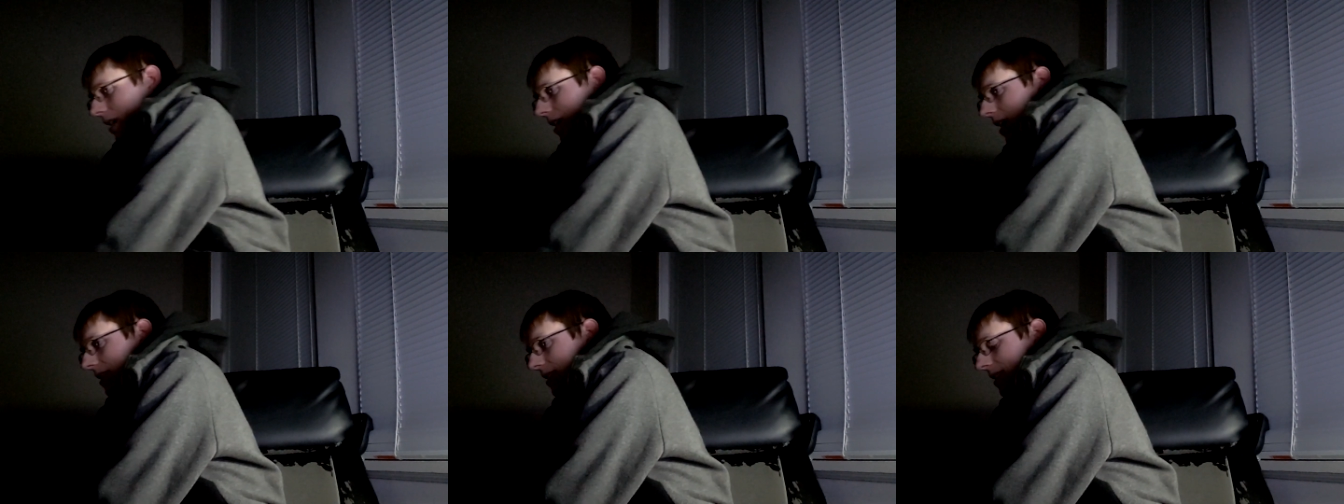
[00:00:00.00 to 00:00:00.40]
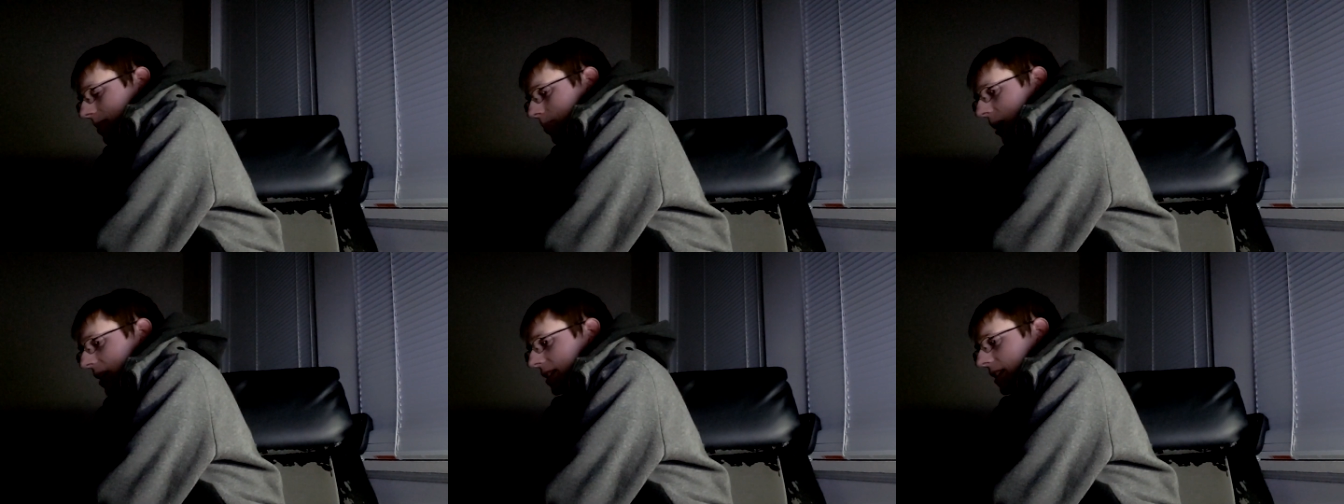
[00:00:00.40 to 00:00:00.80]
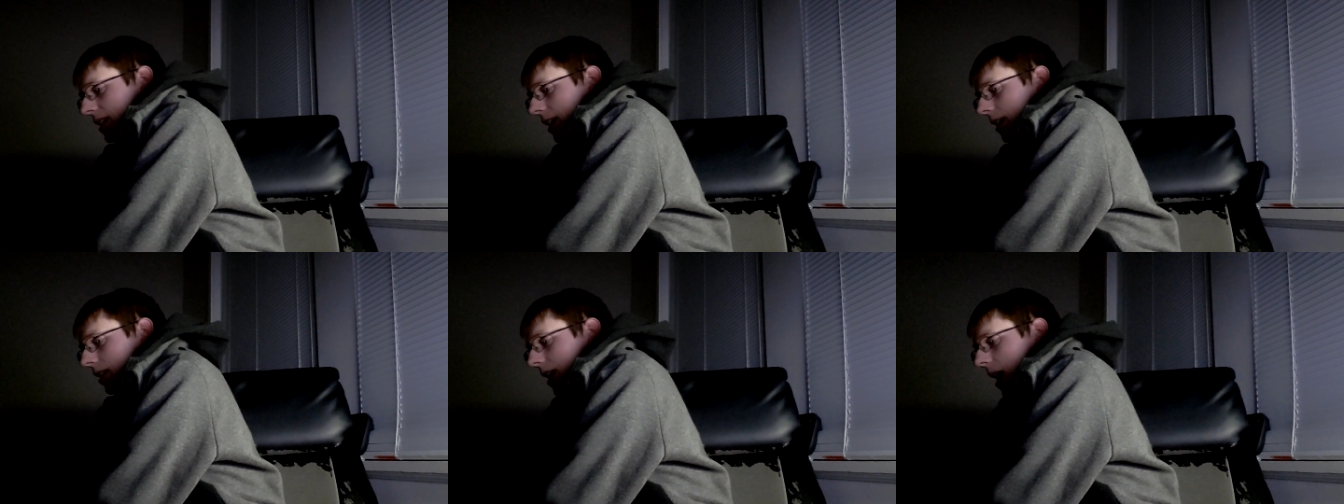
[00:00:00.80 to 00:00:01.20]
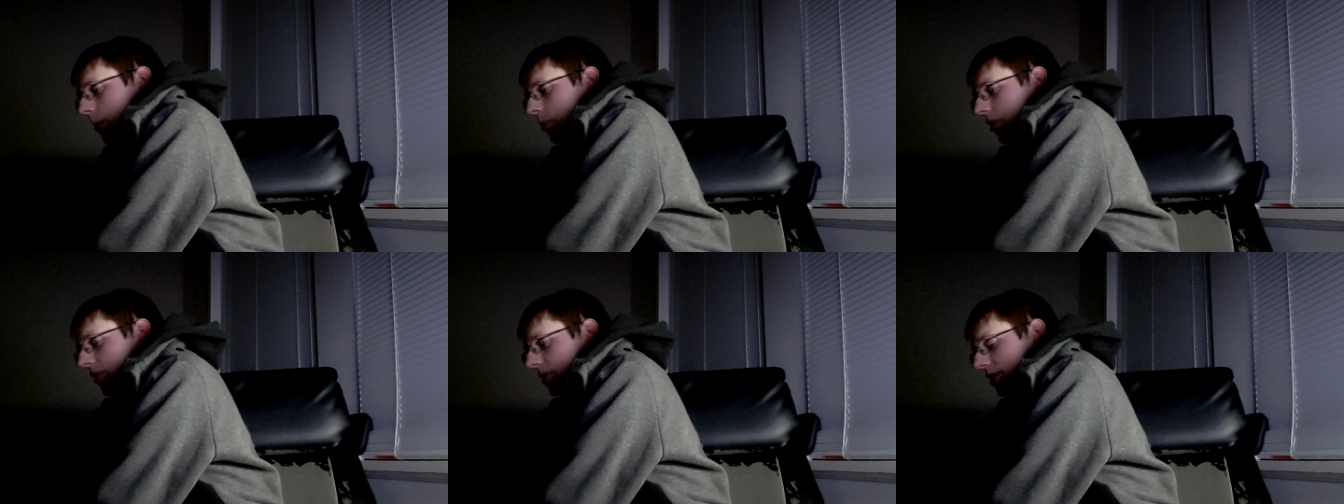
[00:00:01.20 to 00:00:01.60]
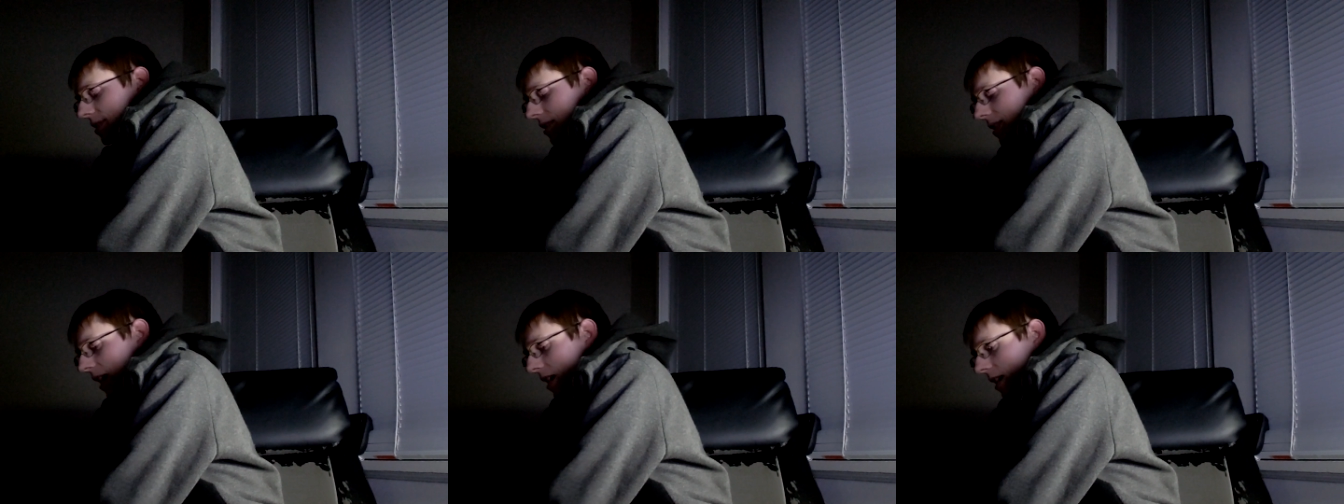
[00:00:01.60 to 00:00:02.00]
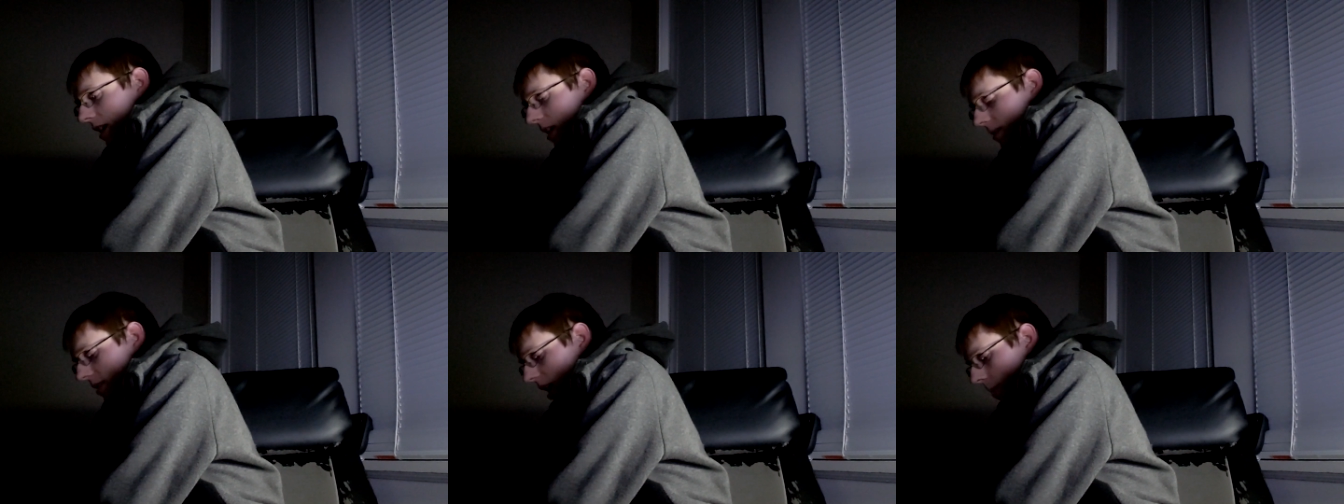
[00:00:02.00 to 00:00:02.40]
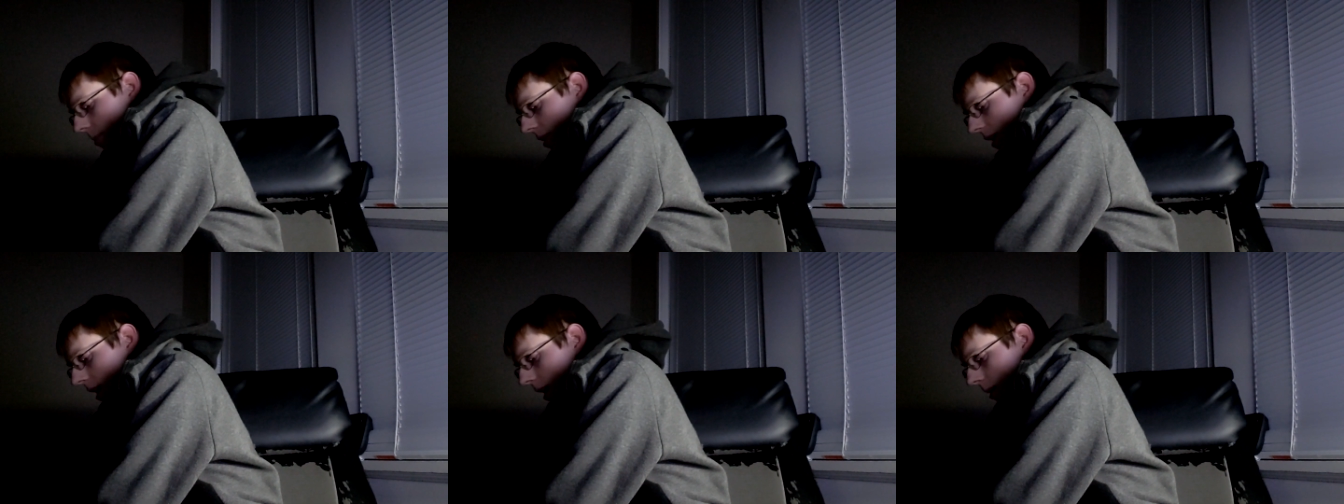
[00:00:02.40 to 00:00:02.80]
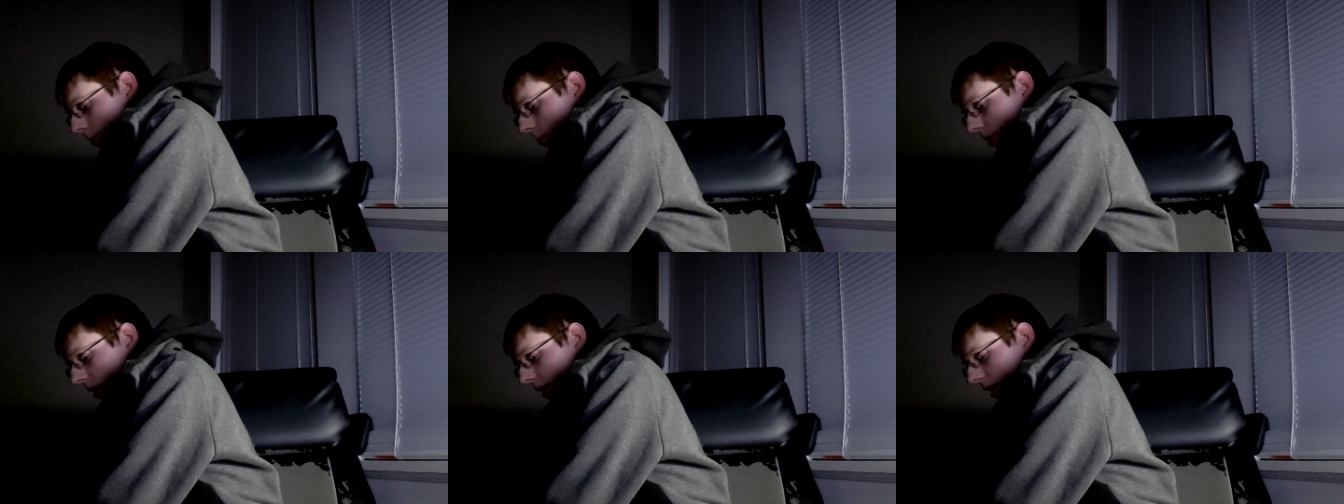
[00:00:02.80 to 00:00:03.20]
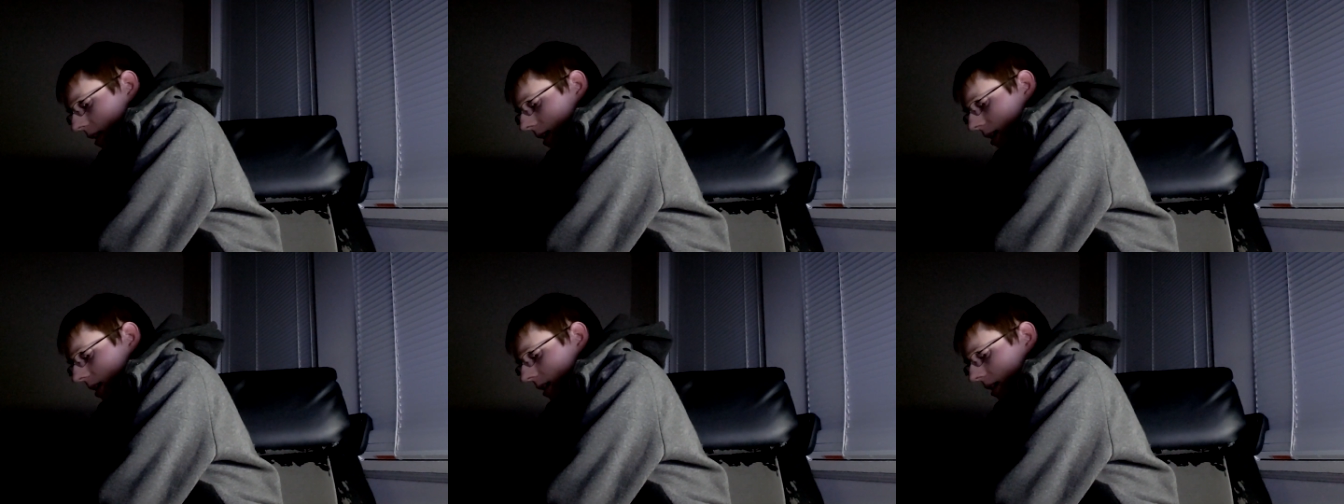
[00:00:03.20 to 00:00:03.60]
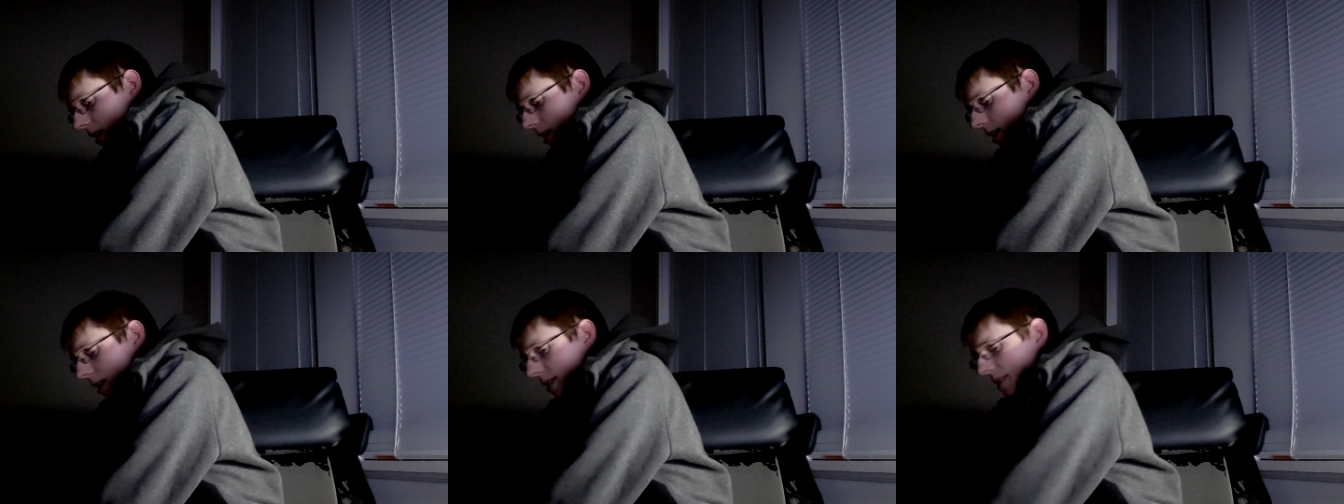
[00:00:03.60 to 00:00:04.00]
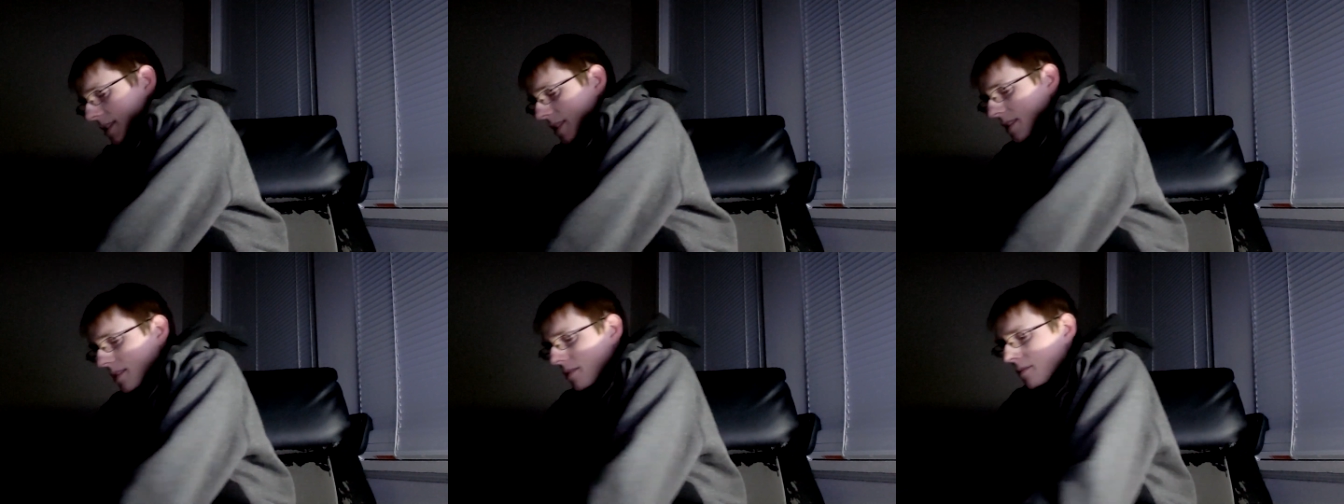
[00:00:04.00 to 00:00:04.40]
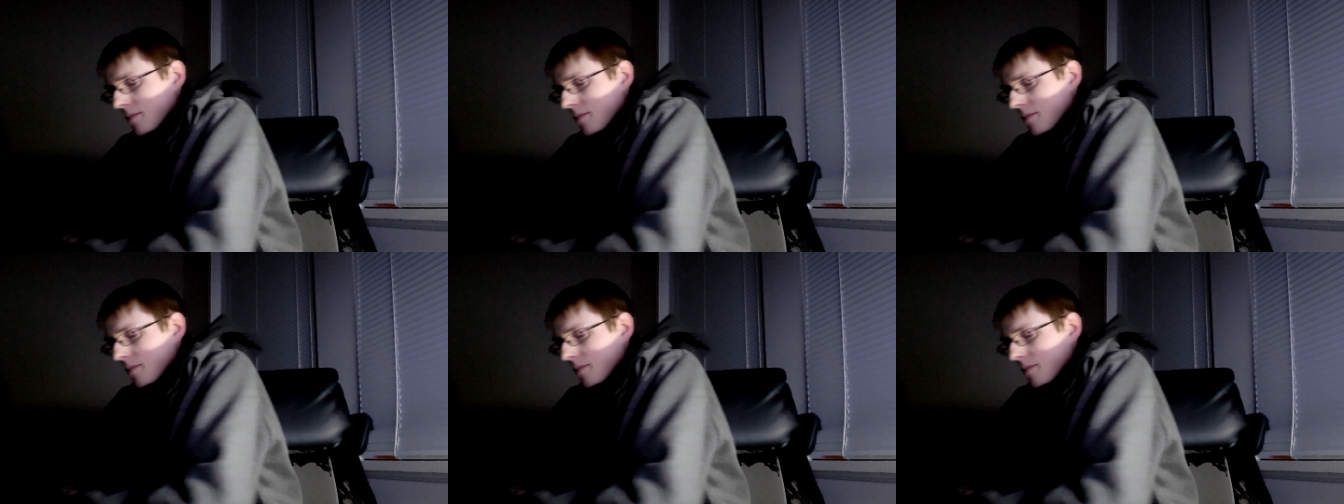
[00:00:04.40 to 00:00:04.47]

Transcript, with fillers: It's basically a labyrinth type of, type of game, but like it's